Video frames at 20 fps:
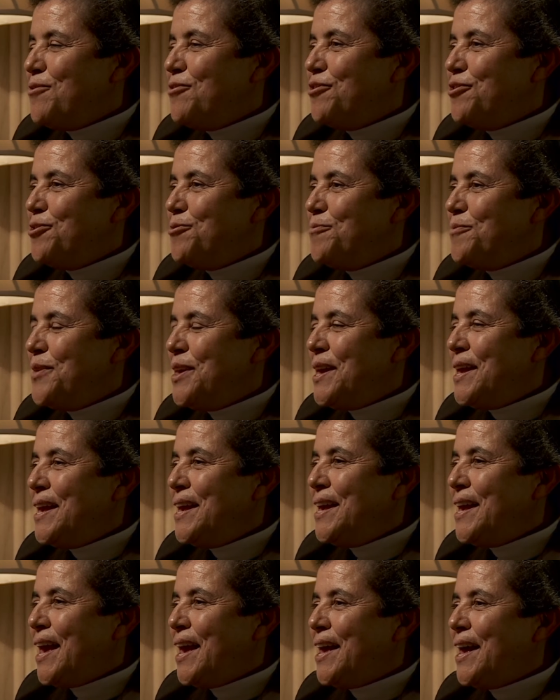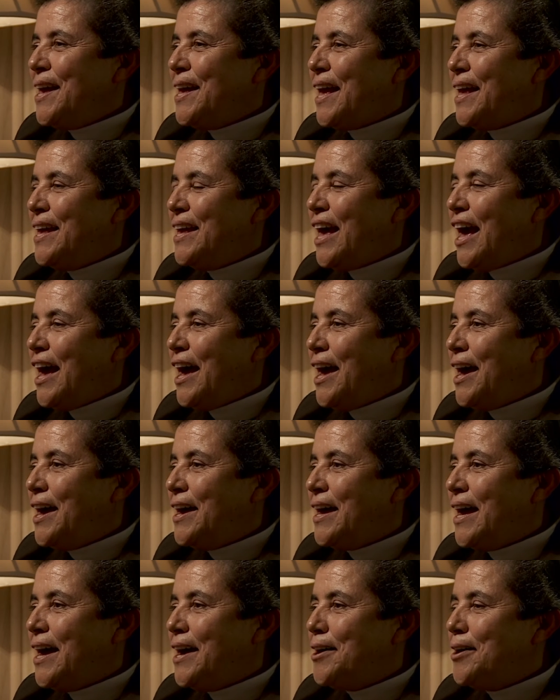For me,
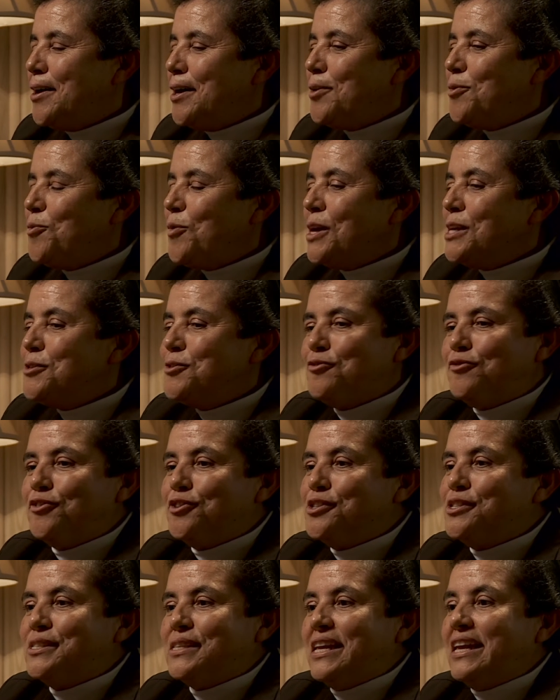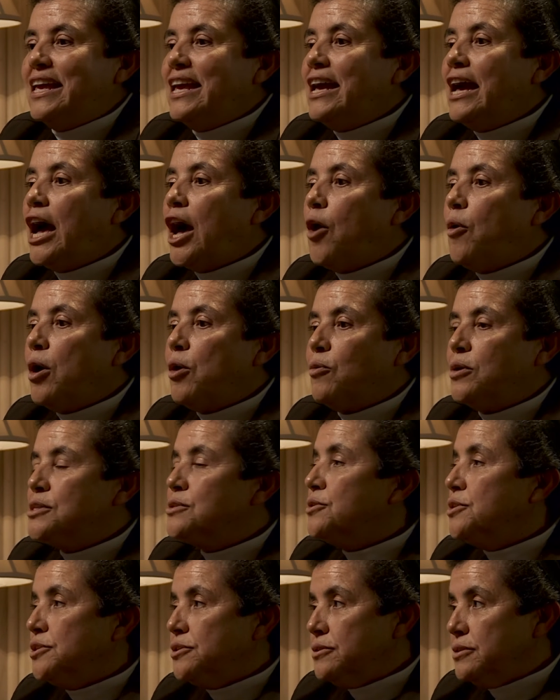I was first thinking how I
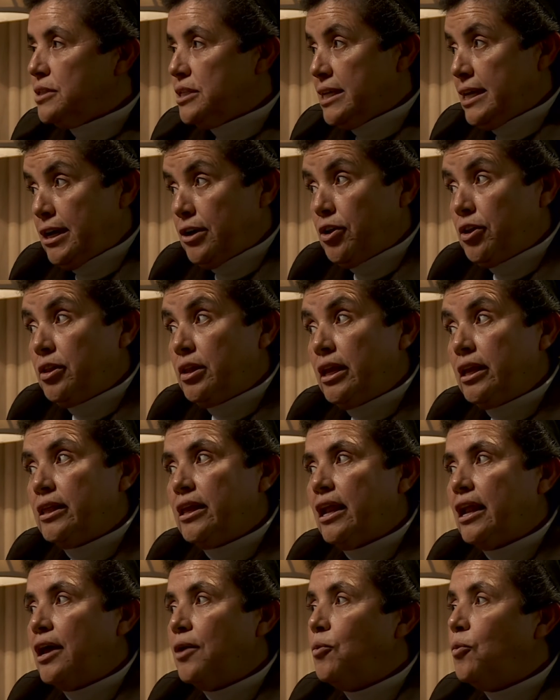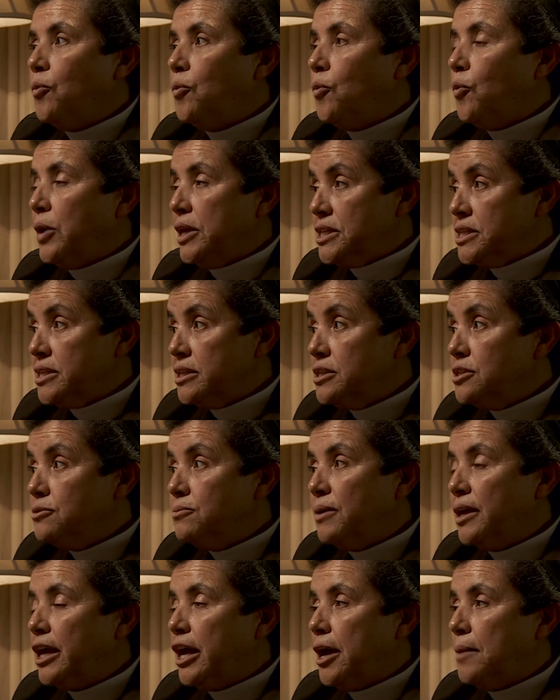was going to tell them that I wanted
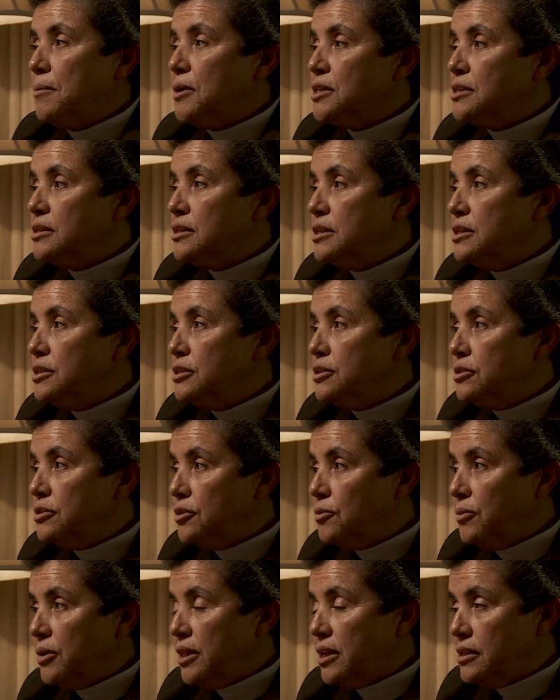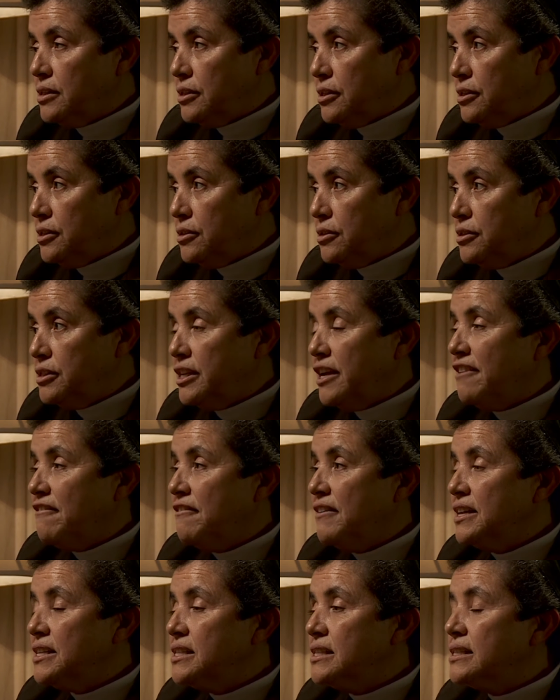to become a sister with the sister
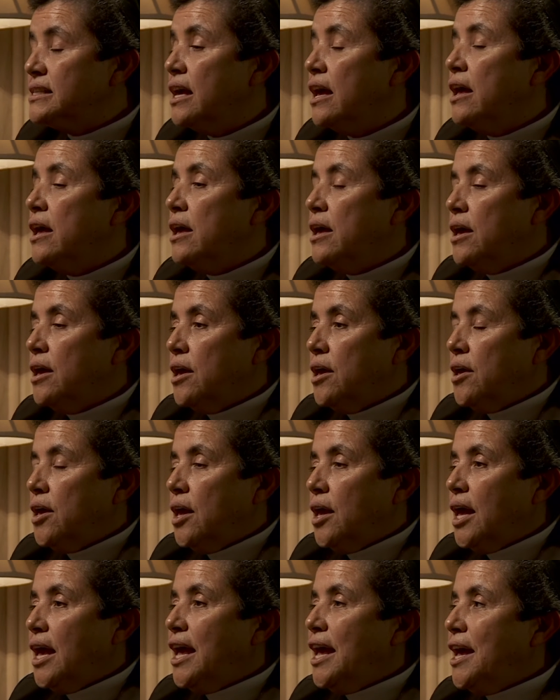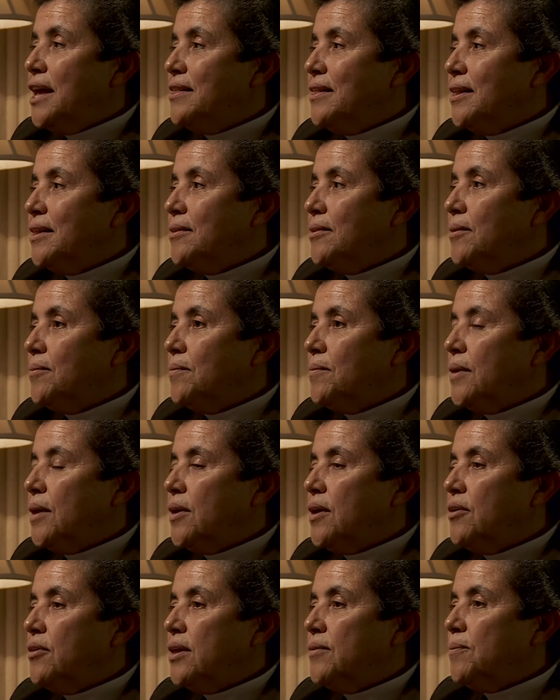servants. And
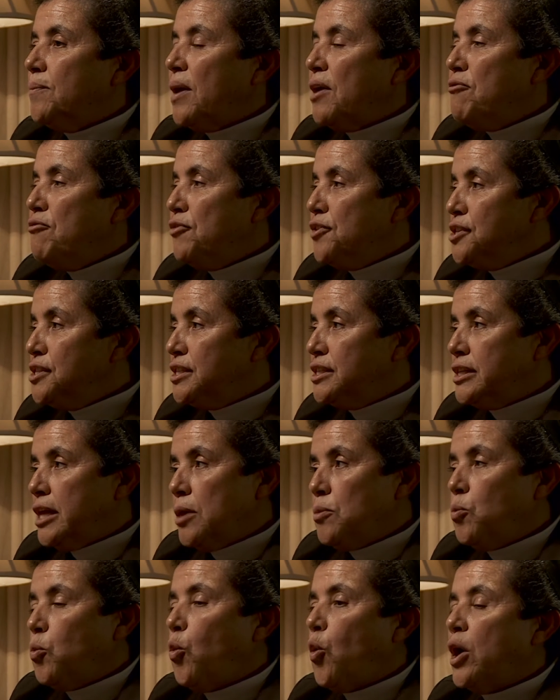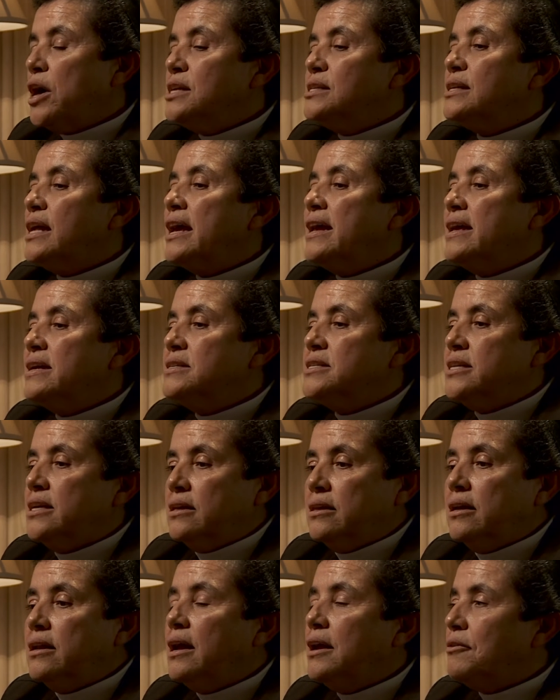my first step was I
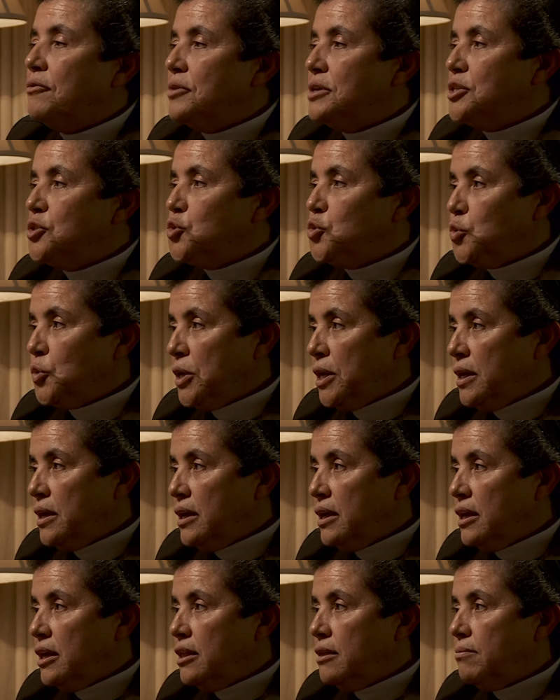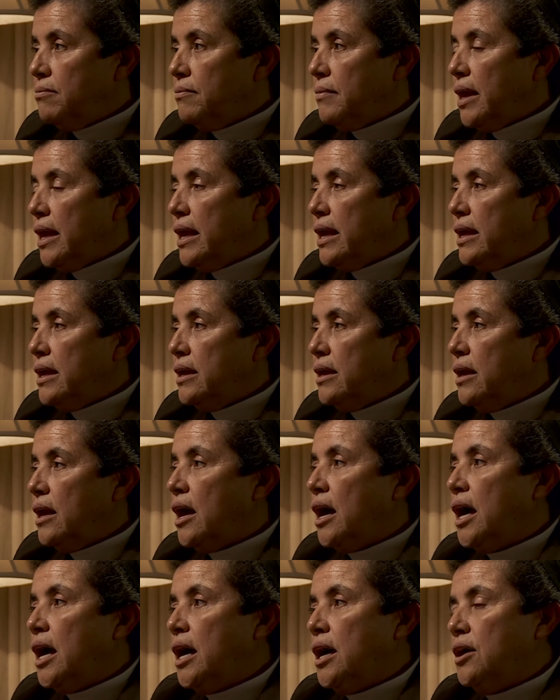attended a retreat in May
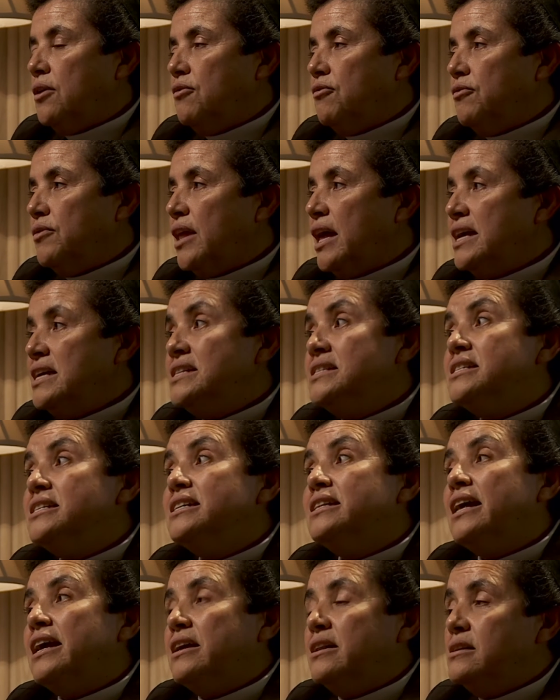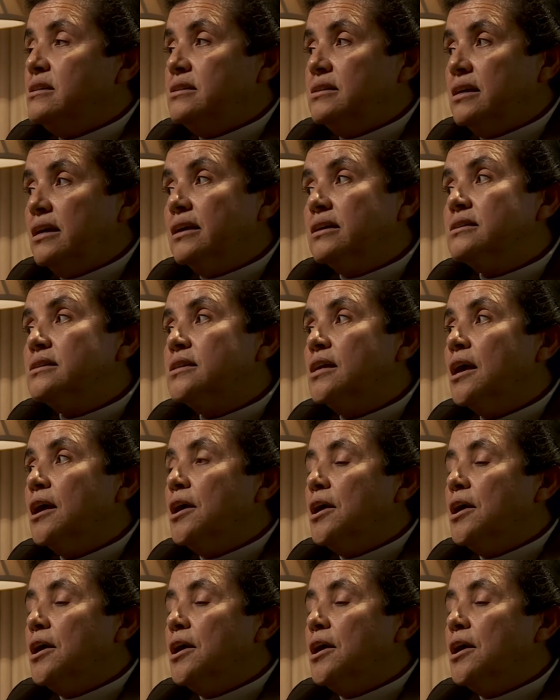of 1986.